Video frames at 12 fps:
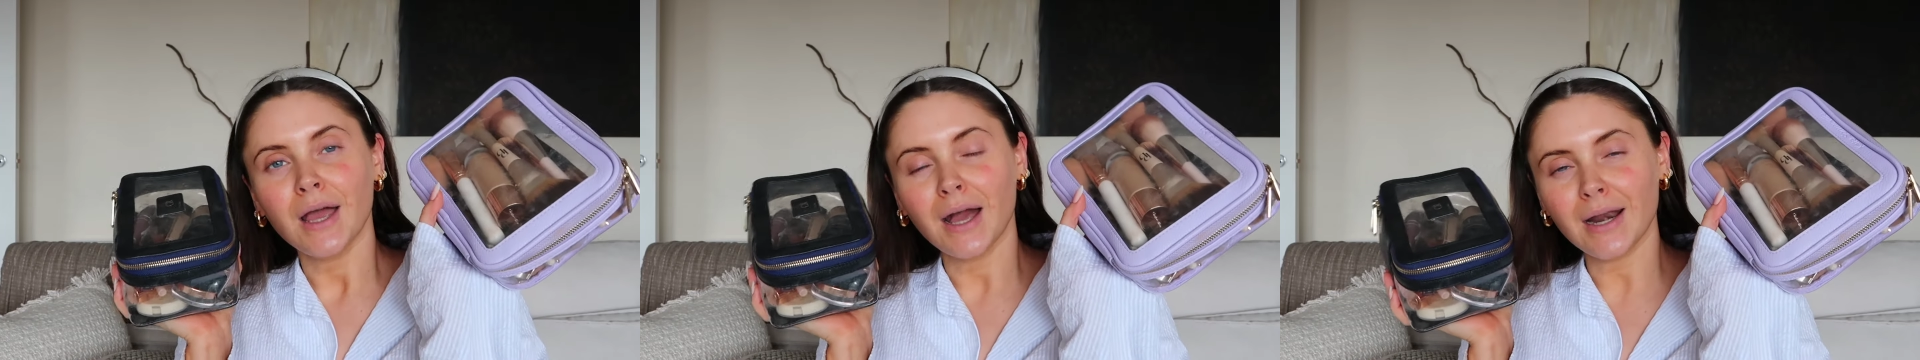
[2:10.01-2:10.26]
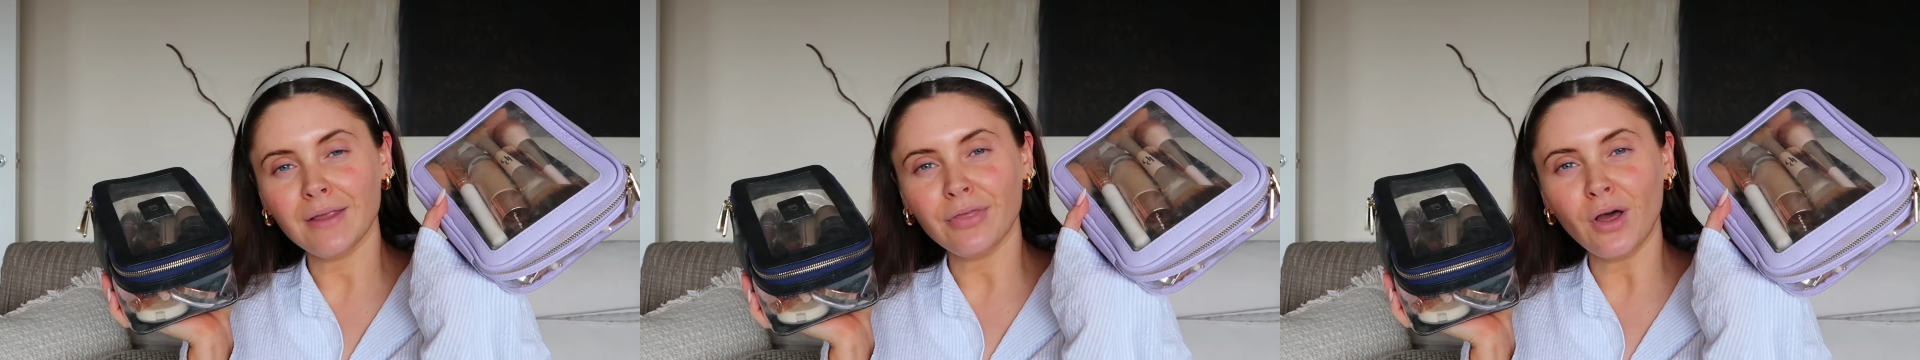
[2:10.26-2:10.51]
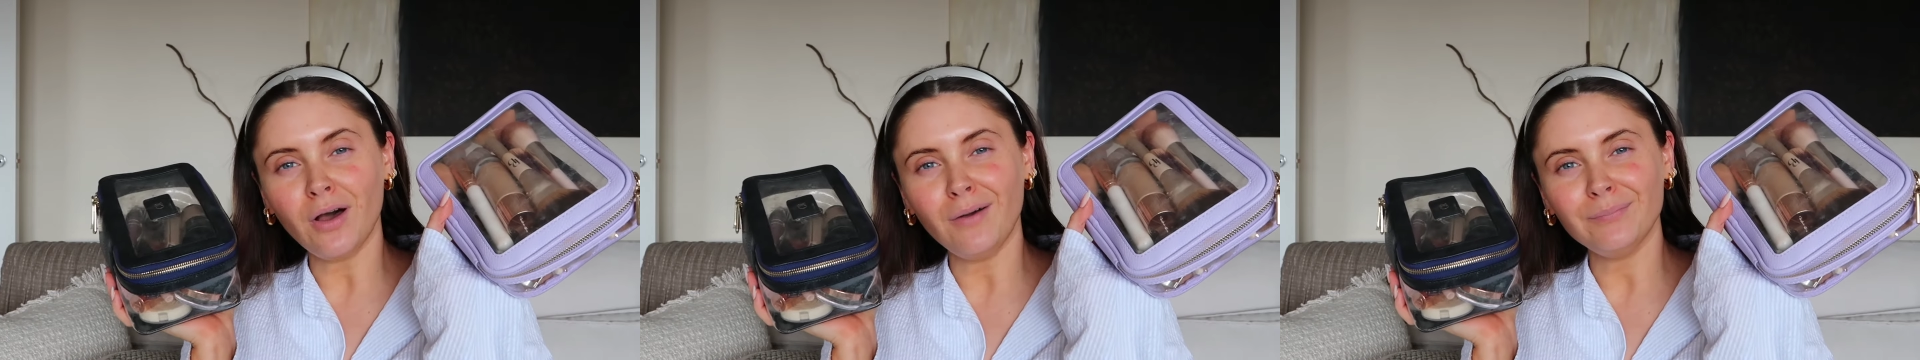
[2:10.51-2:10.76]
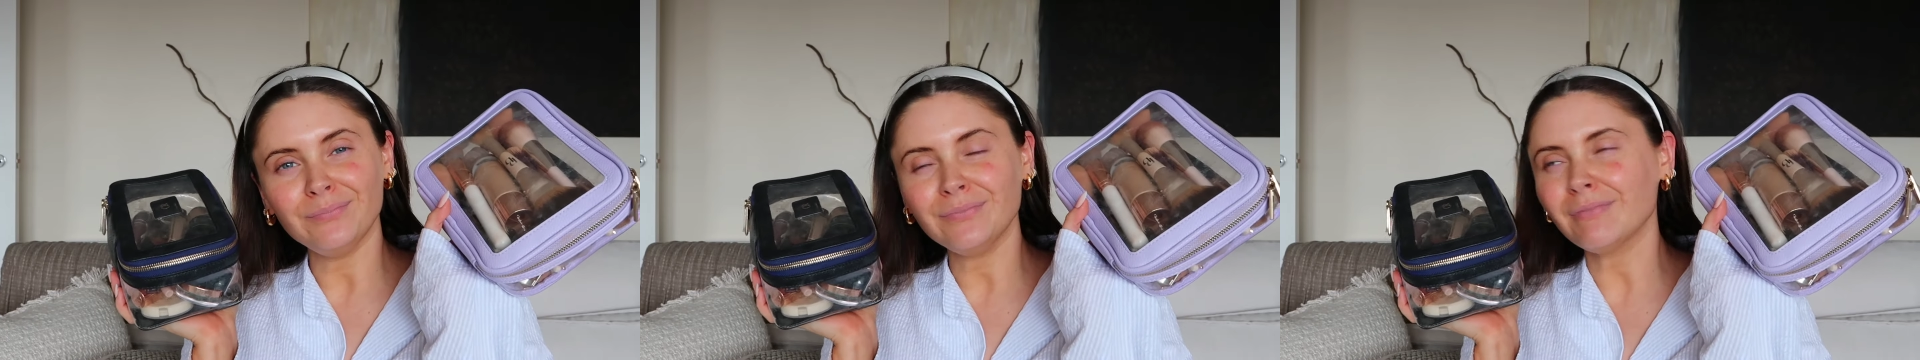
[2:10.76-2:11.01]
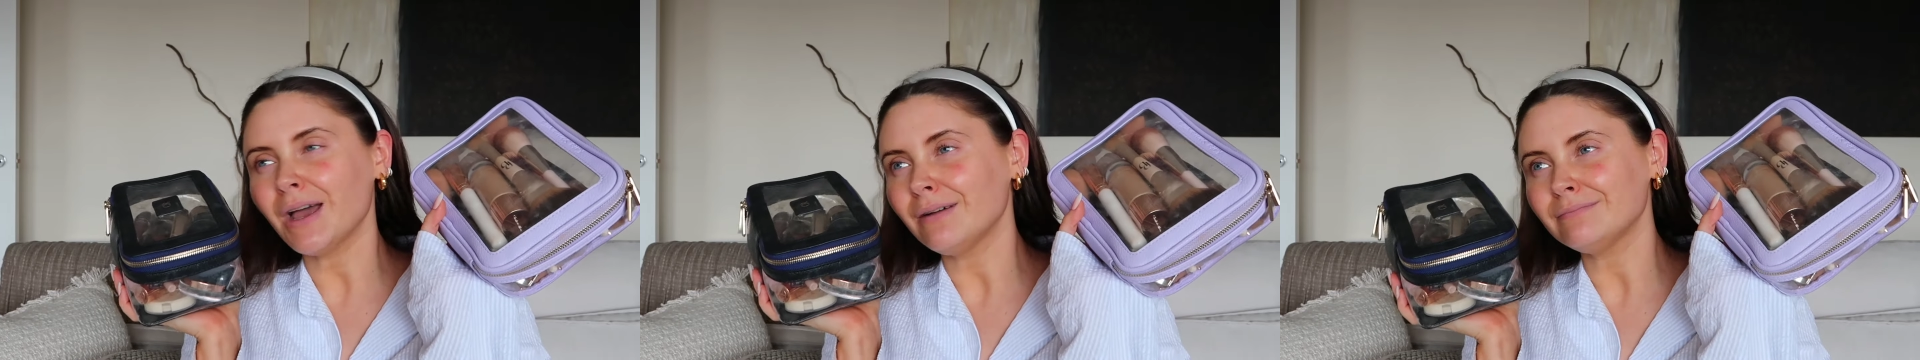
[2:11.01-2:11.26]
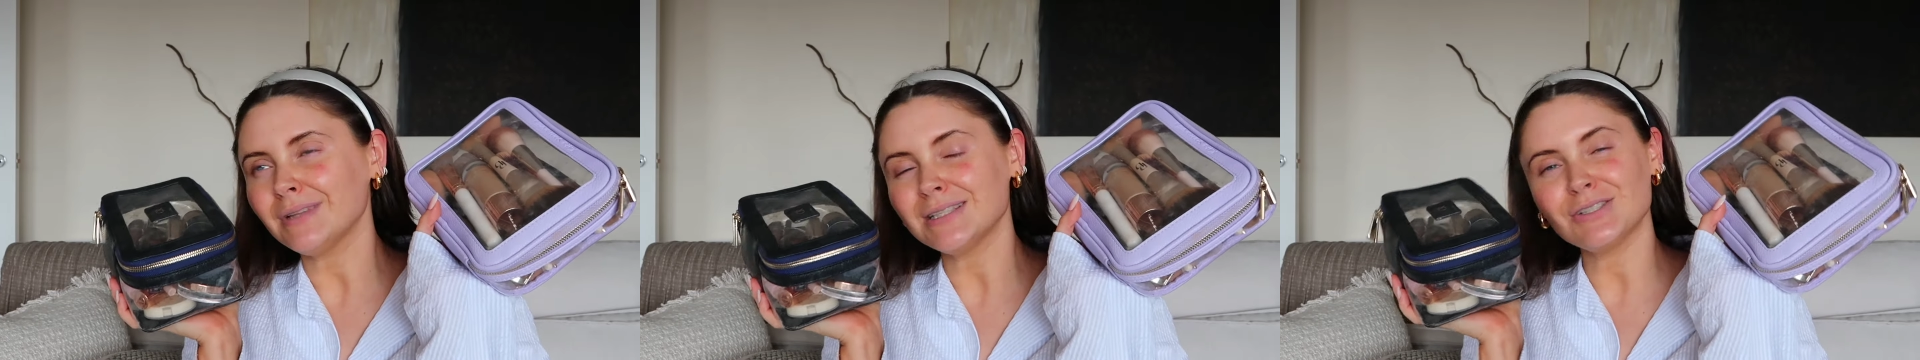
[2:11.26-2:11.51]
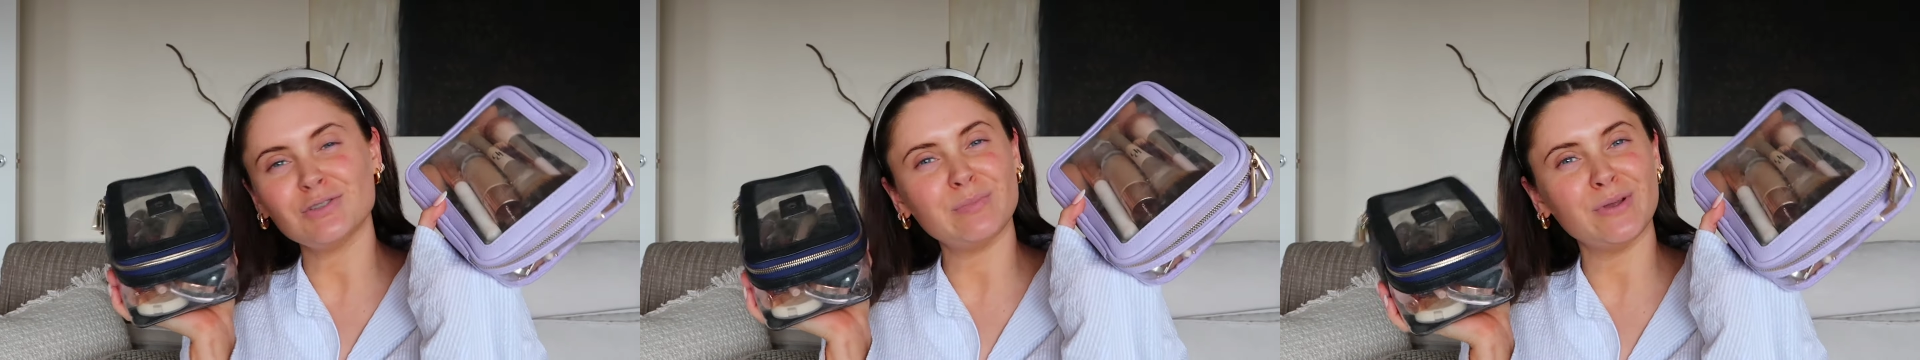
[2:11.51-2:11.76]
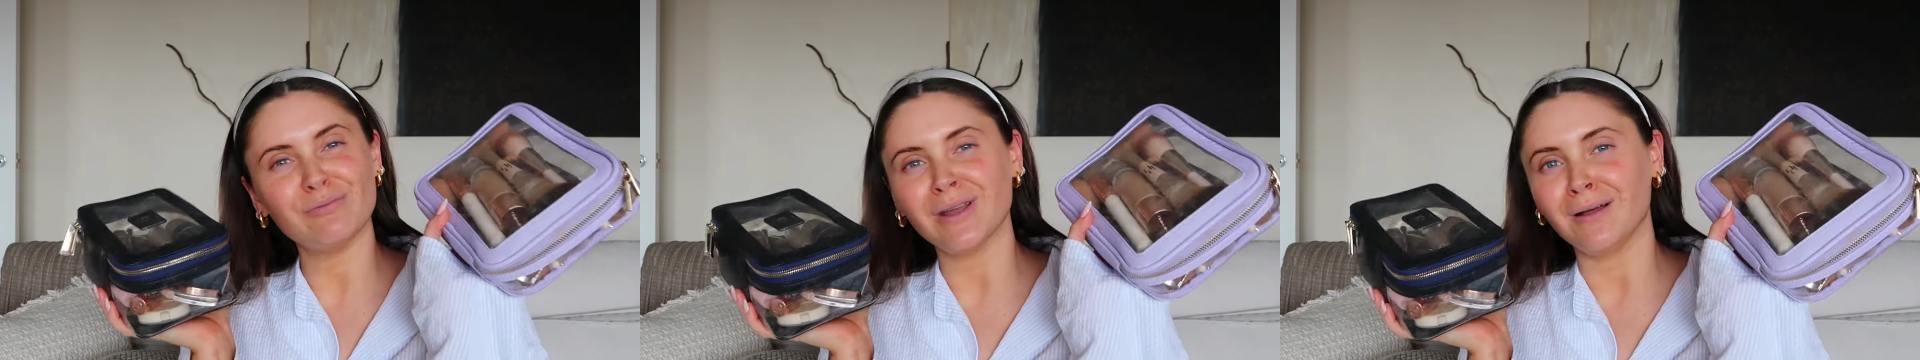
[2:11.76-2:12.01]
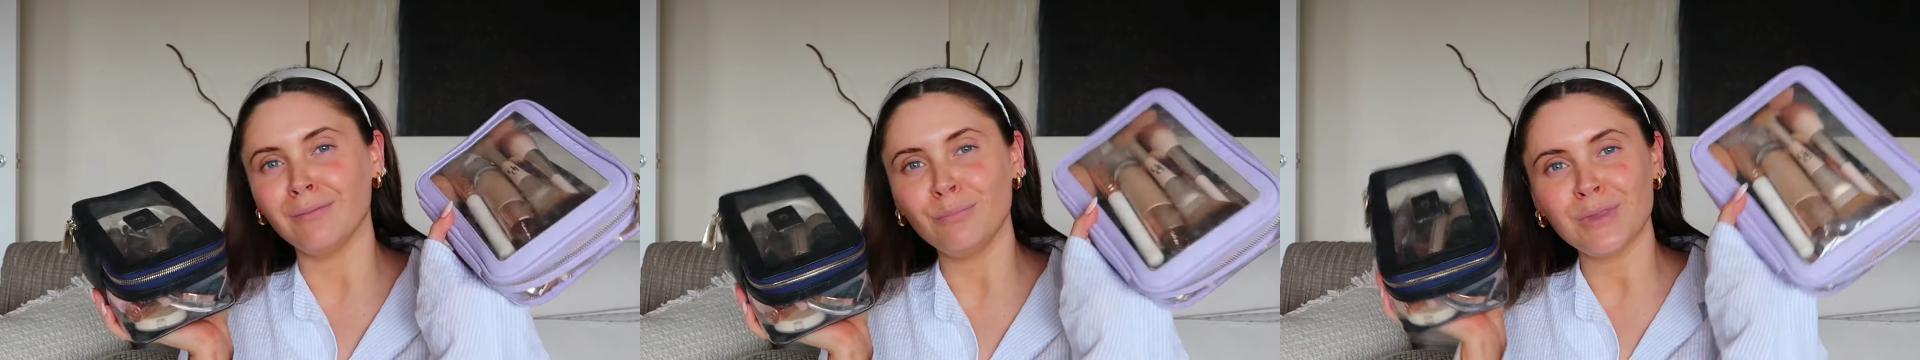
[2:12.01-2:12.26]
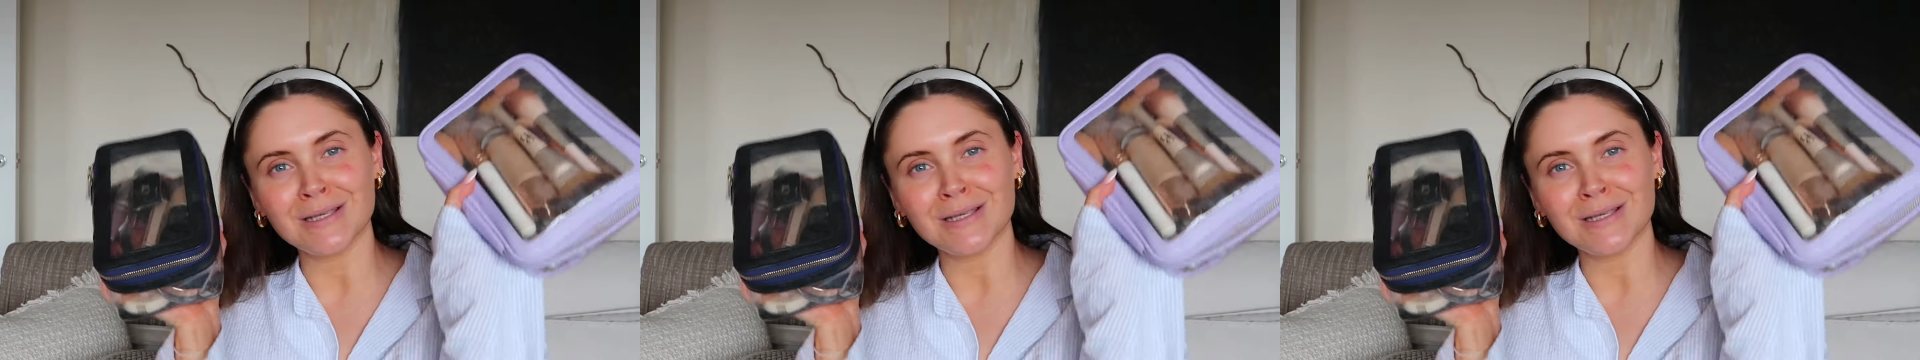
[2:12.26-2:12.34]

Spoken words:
and I thought, no, let's just be real.